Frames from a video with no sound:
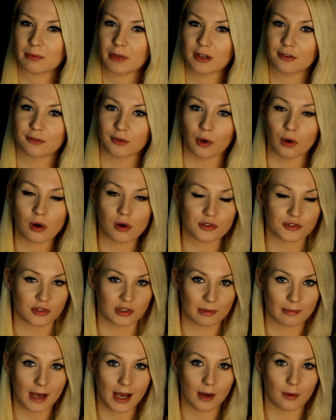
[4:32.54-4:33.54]
my thoughts on
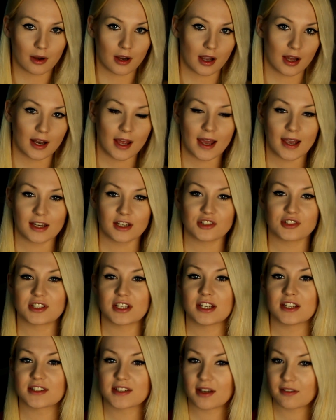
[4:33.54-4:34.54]
the PowerColor
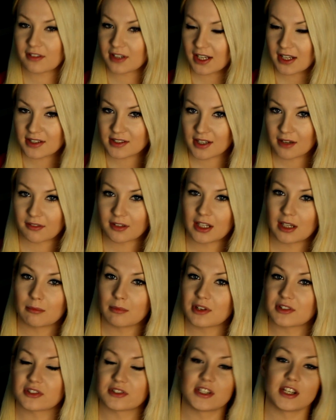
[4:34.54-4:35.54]
HD 7870
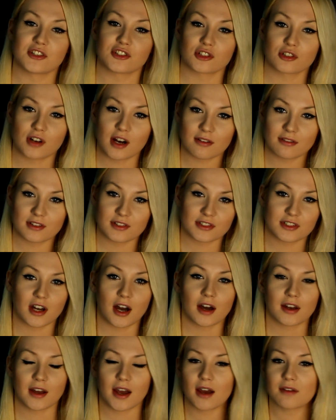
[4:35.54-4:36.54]
Myst Edition graphics
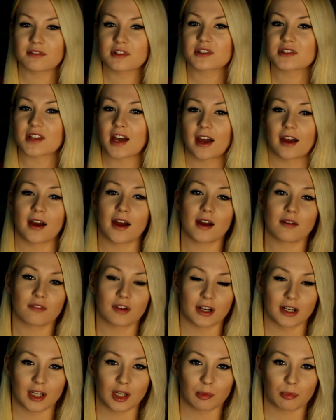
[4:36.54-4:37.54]
card, I have to say I am
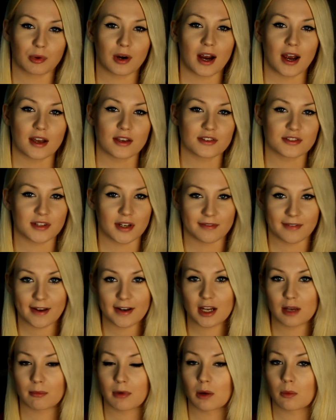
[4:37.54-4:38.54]
really impressed. I've had
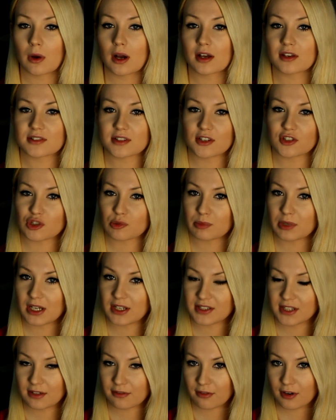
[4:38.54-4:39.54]
it in my workstation
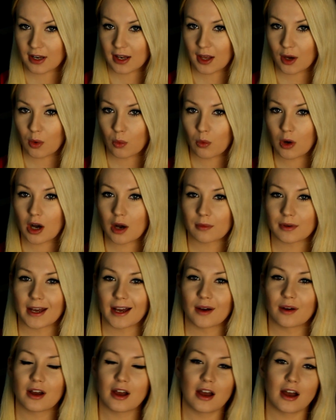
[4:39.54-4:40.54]
PC for a little while
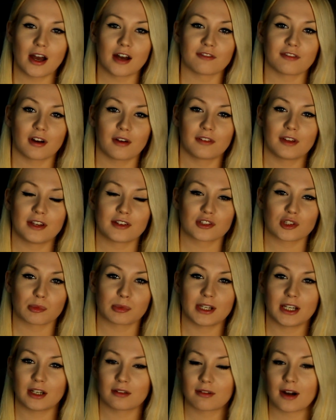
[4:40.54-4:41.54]
now and found that it's
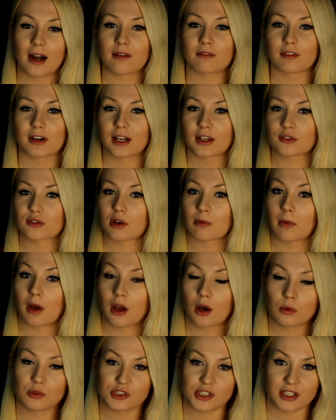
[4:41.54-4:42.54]
completely round rings around my
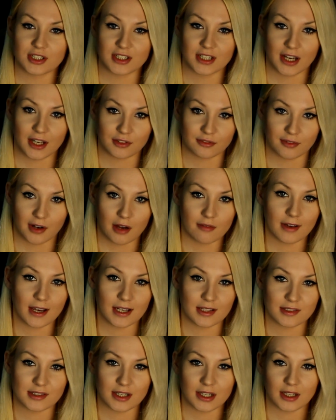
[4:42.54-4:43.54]
old GTX
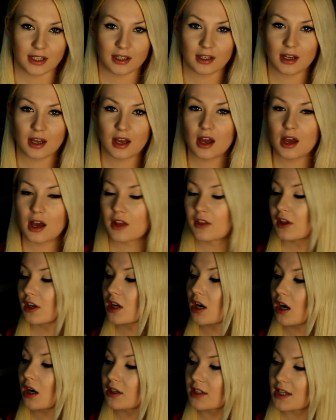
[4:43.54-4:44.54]
580. The
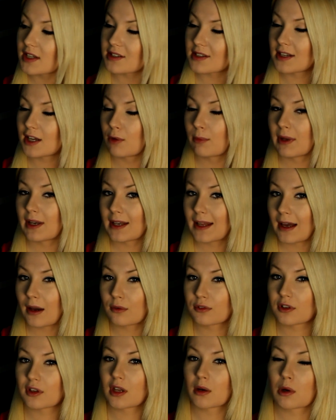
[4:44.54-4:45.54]
card is a little bit
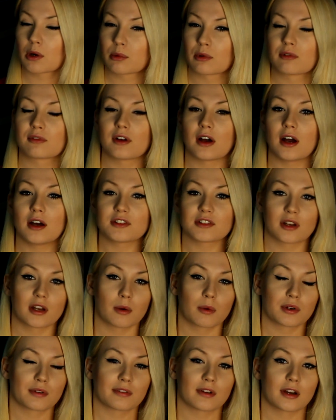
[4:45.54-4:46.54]
louder than I preferred and I
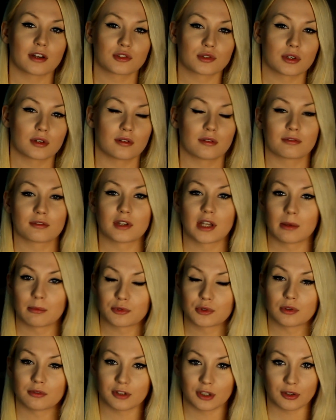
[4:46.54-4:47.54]
would have liked to, for them
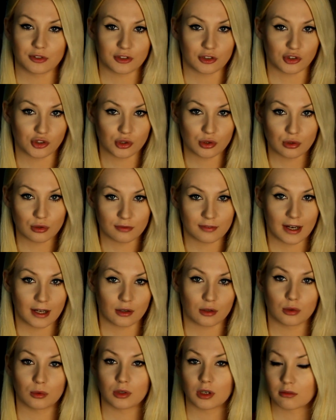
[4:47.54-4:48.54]
to have used a dual fan
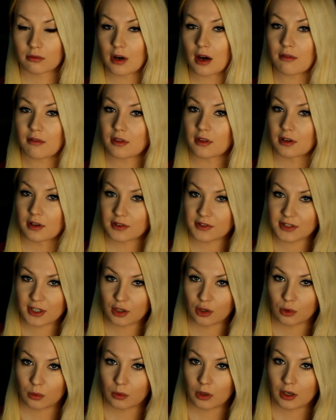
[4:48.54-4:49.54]
cooler rather than a
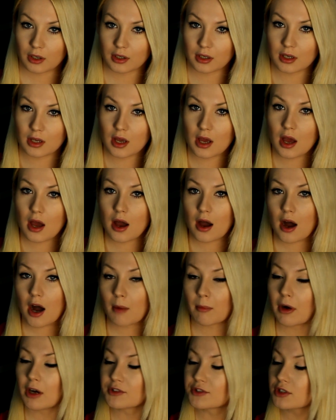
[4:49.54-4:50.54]
single one.
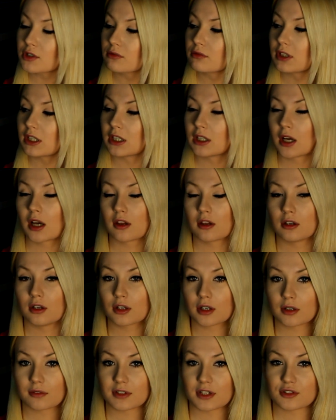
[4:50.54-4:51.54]
Um, I do really like the
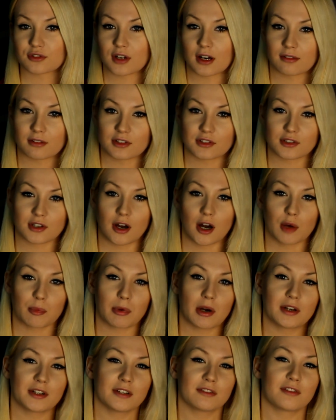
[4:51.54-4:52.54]
look of this graphics card
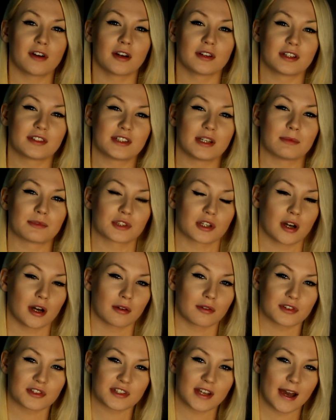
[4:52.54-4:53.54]
but I did find it seems to kind
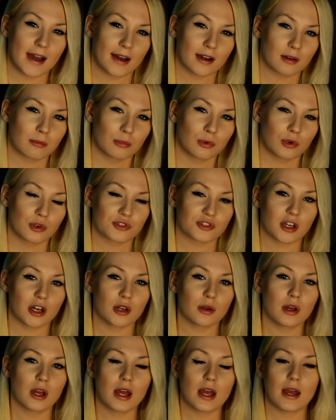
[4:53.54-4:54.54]
of sag more
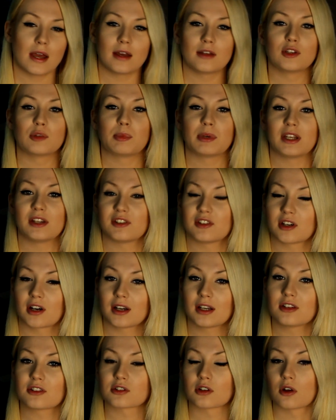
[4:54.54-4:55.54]
so in the
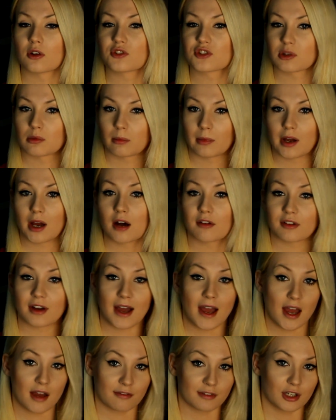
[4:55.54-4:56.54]
PCIe slot than some of my other
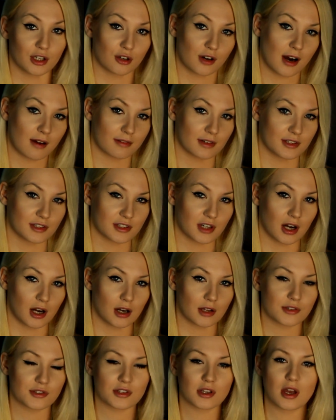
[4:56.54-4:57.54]
heavier graphics
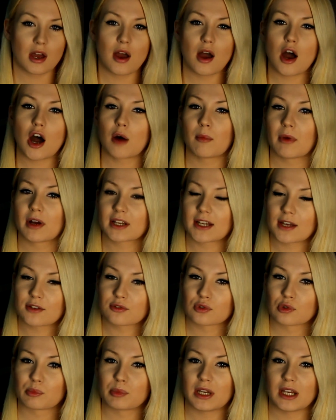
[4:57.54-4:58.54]
cards and my guess
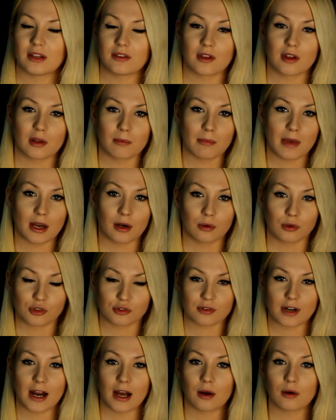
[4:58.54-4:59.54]
would be that the metal
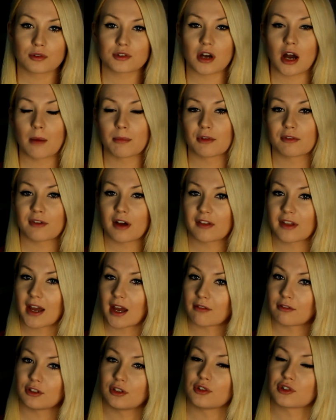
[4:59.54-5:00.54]
shroud, um, the fact they
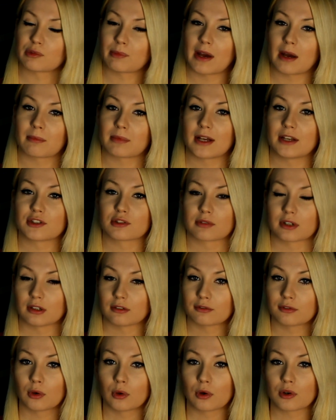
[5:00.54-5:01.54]
haven't used a backplate to
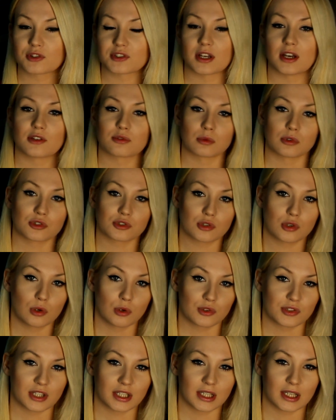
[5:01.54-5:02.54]
reinforce it it is what's
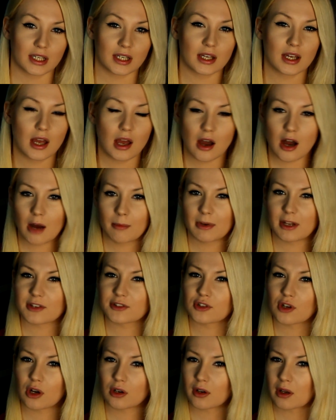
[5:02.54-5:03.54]
causing it. I mean, it's
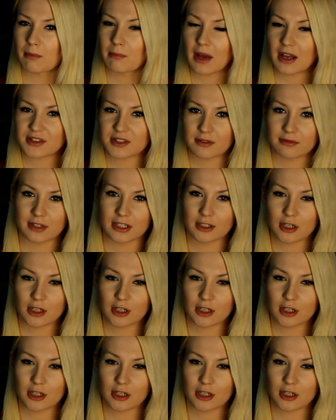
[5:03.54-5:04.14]
not like massively